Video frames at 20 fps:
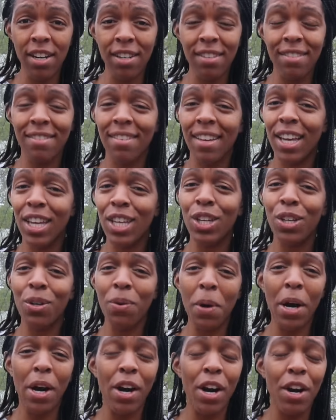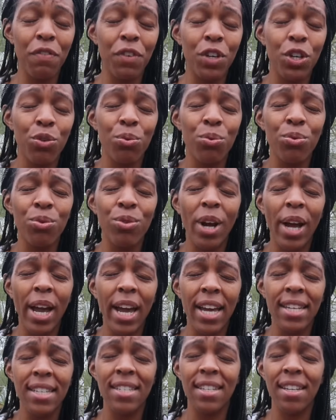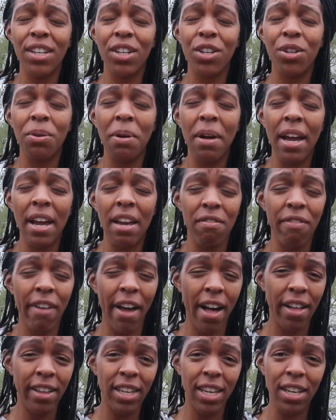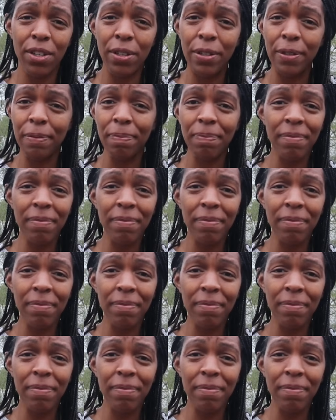You are of great, great value.